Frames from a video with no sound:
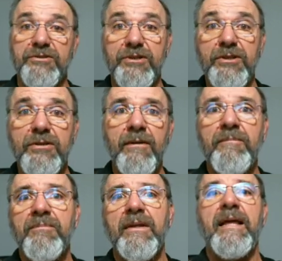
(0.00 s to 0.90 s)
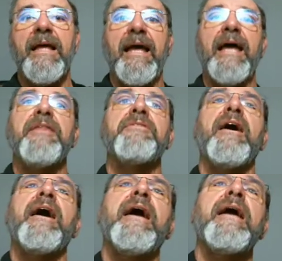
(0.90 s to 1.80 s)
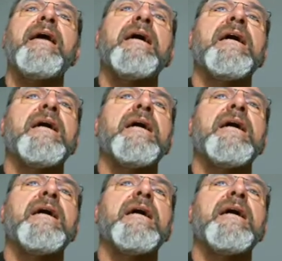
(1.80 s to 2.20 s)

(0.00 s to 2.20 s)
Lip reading: II, and they